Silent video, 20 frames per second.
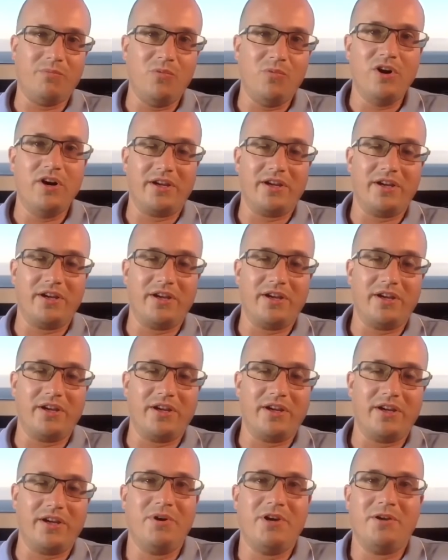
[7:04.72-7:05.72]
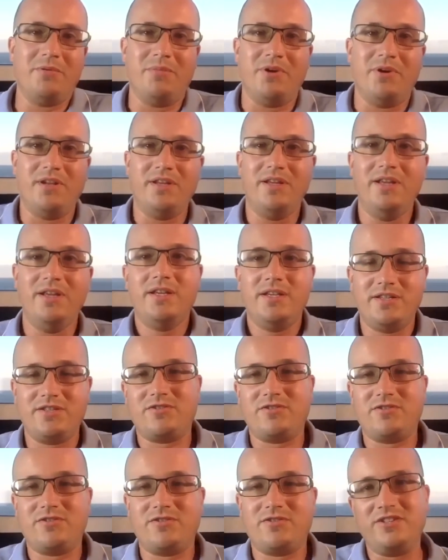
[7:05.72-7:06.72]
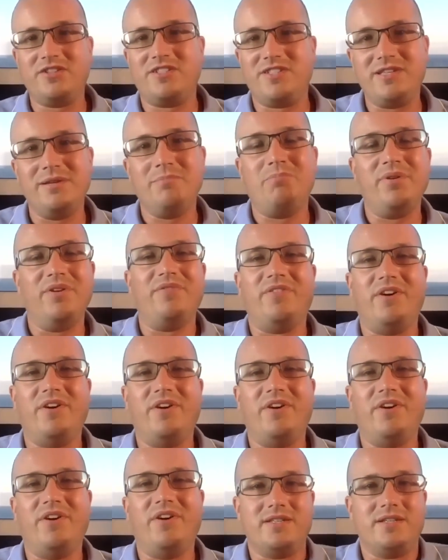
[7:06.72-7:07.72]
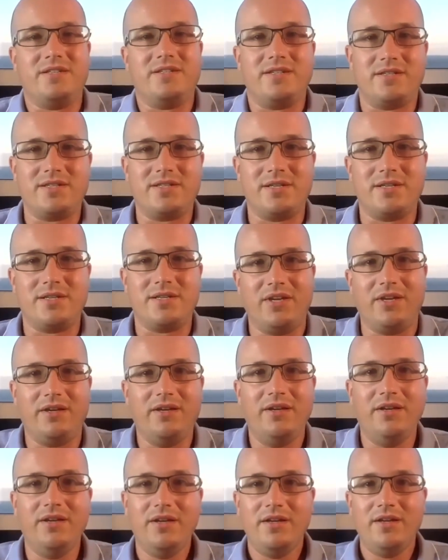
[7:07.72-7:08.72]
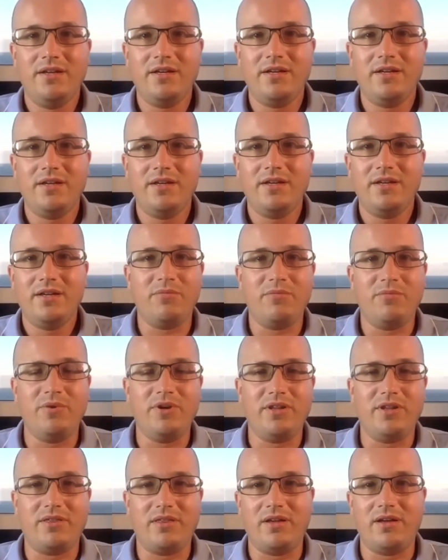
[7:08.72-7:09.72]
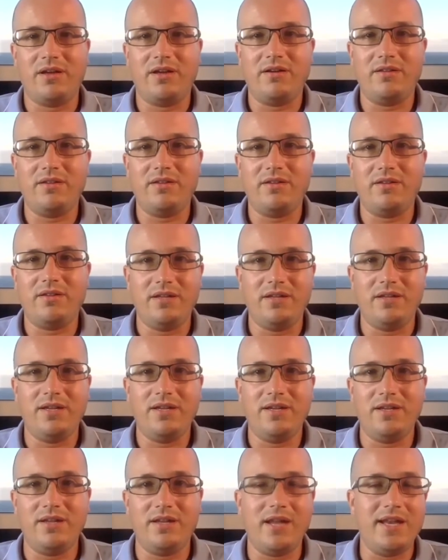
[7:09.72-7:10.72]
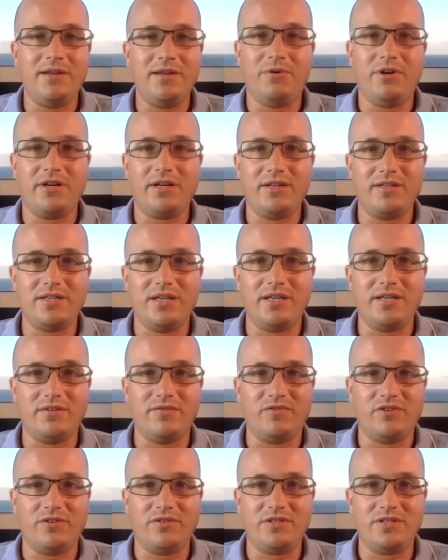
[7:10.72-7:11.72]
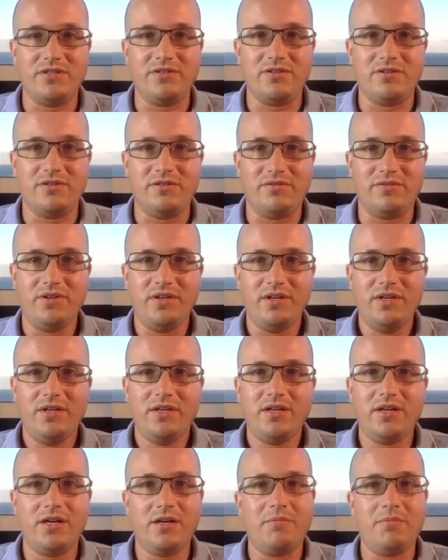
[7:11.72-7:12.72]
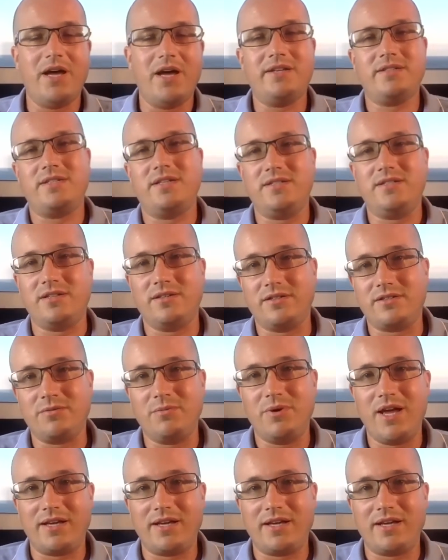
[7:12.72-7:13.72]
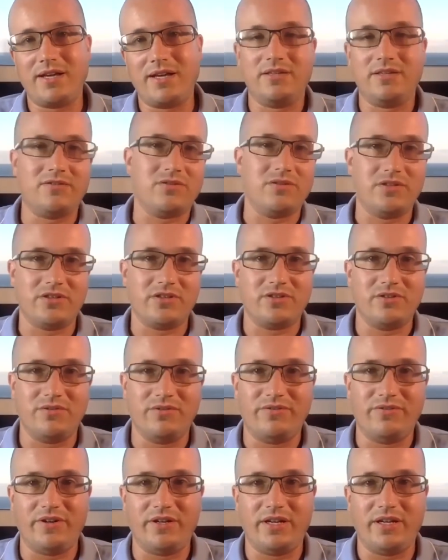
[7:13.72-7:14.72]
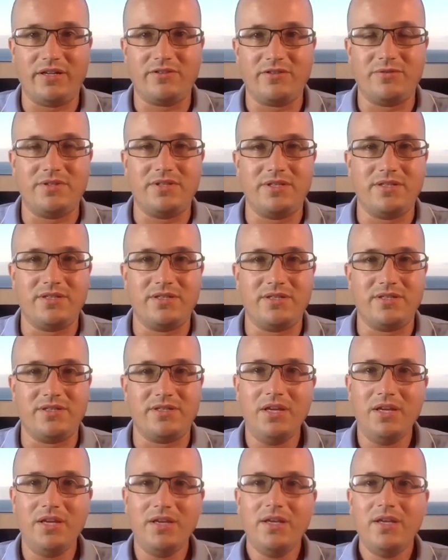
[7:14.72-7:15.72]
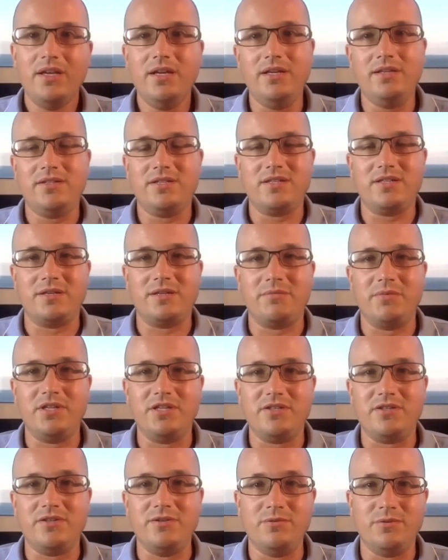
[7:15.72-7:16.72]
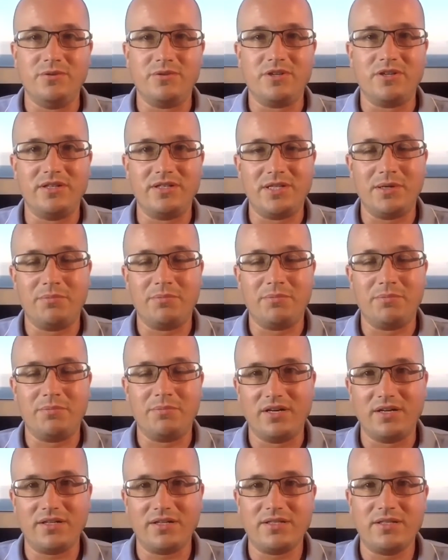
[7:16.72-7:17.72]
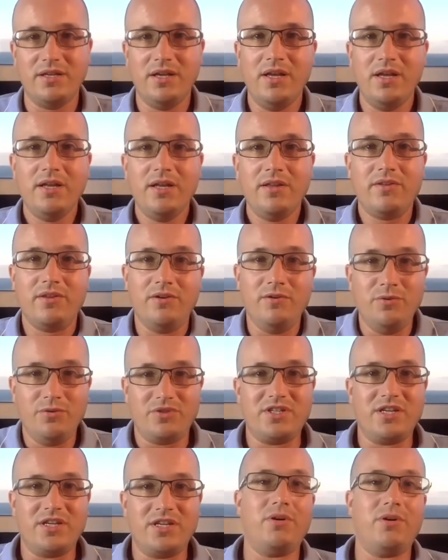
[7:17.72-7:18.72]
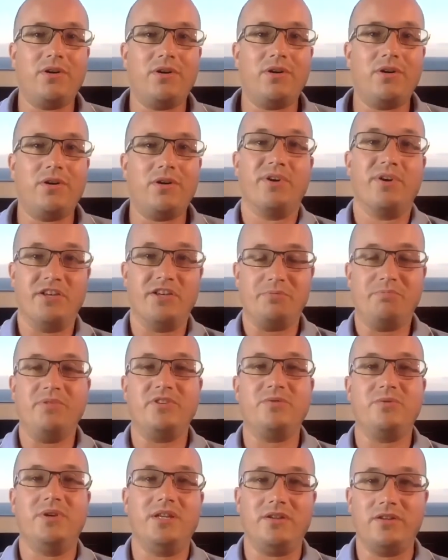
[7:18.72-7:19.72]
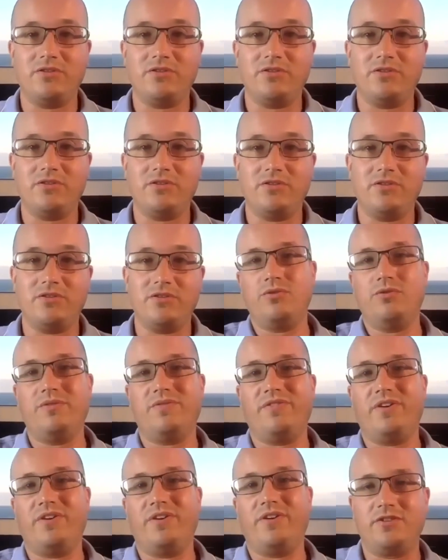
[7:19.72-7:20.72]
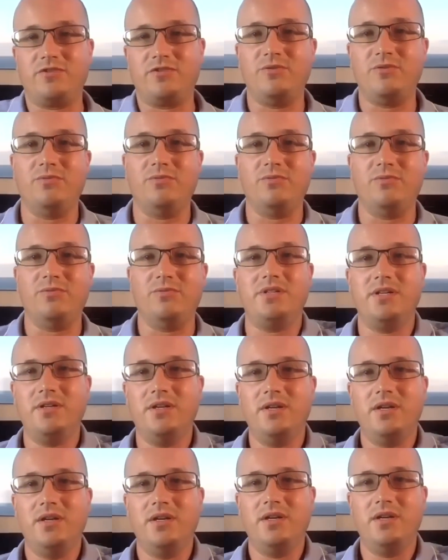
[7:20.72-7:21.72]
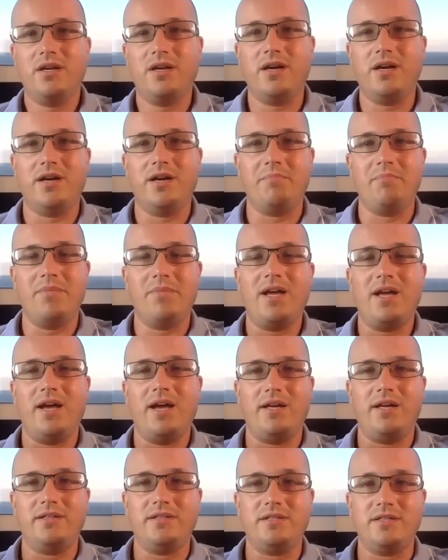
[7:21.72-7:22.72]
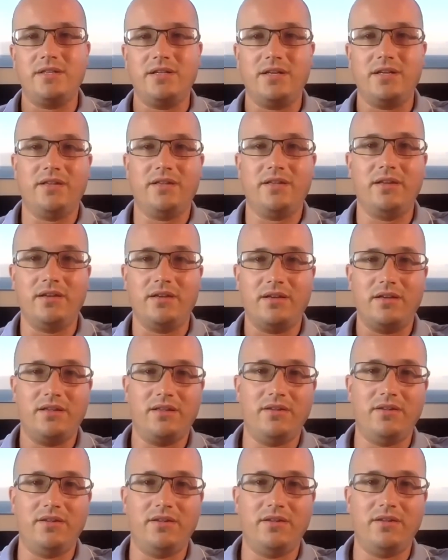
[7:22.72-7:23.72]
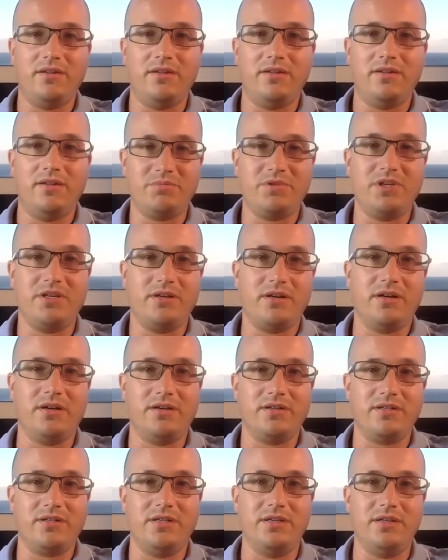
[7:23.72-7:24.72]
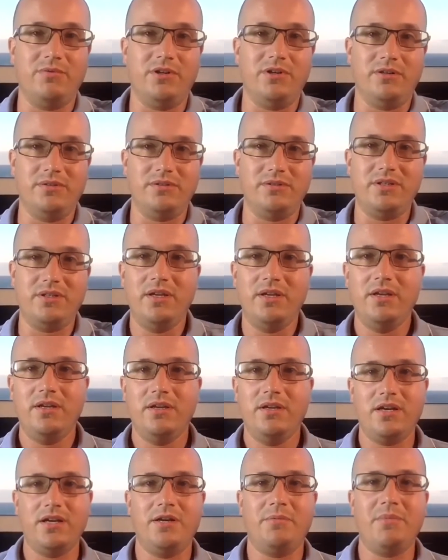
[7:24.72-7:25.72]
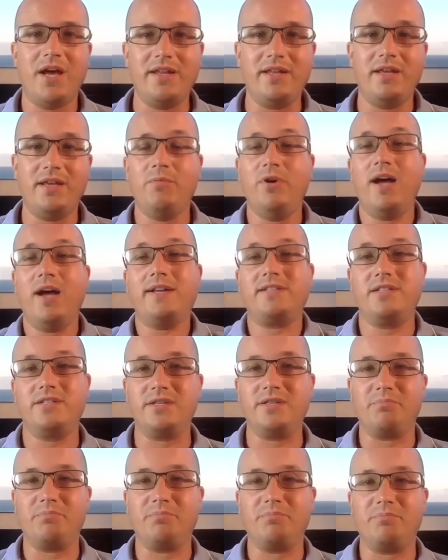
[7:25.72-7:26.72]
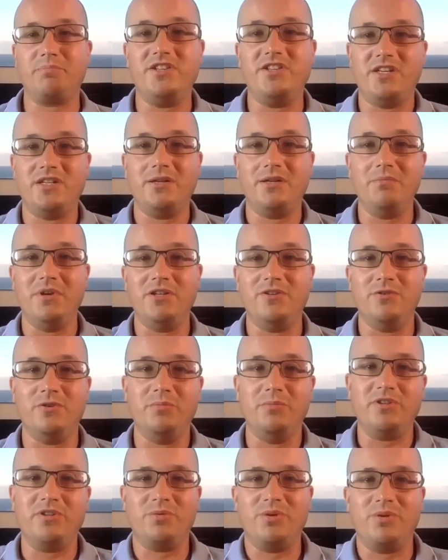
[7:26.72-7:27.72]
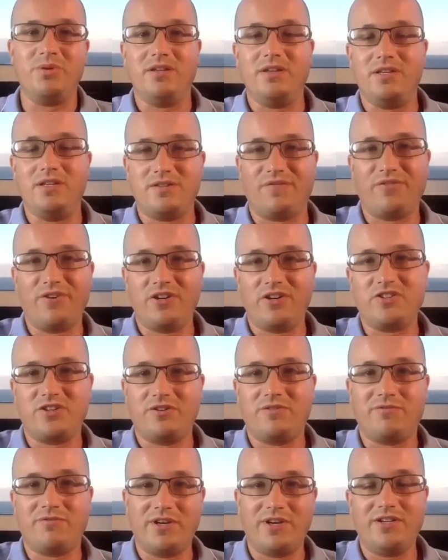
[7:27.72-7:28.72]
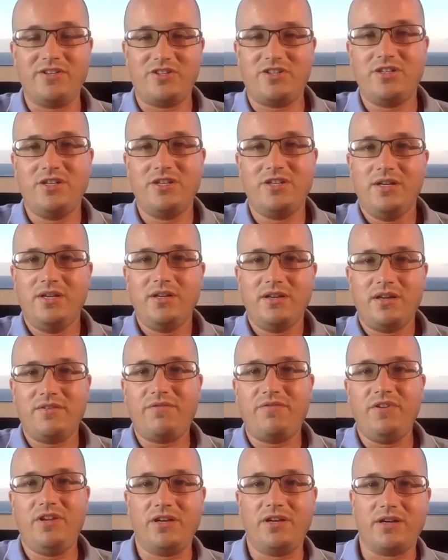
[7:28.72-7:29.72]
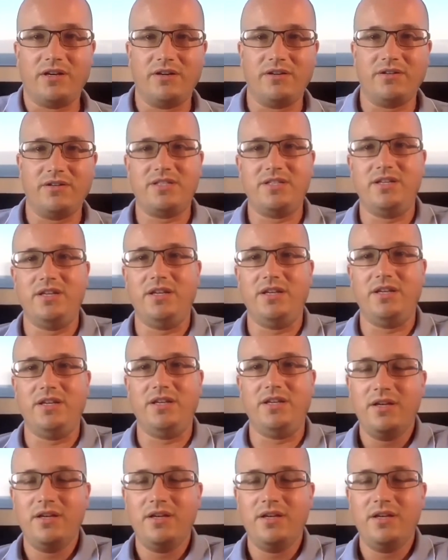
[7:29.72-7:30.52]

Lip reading: I'm working on at the moment is trying to just simplify this into something that anyone can take advantage of as they start to exit the traditional financial system into some of these new alternative products that also are a bridge between the traditional financial world and the cryptocurrency world. And they act as a bridge in the middle between this friction-rich fiat currency